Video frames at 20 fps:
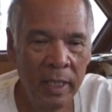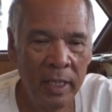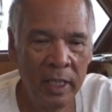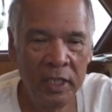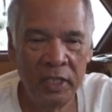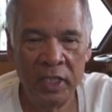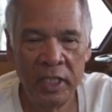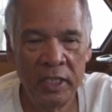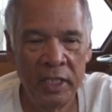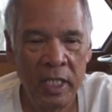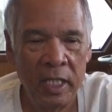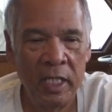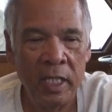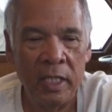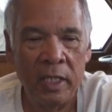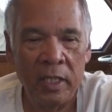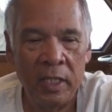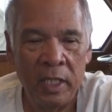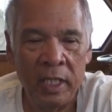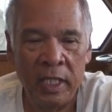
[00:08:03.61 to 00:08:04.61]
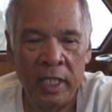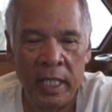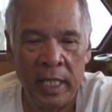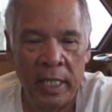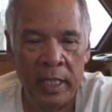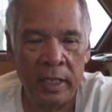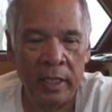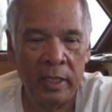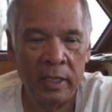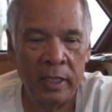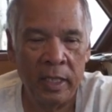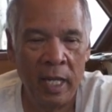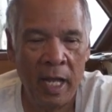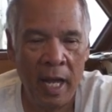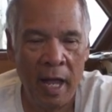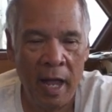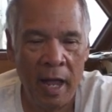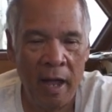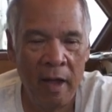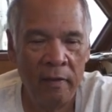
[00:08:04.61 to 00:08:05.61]
it's just another thing to
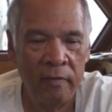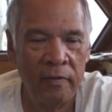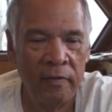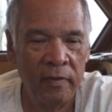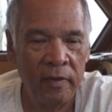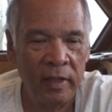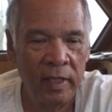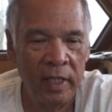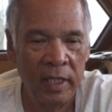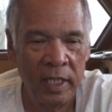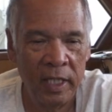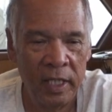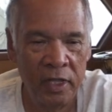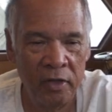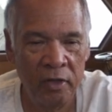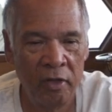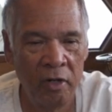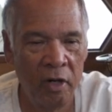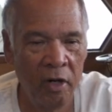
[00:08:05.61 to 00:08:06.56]
have in your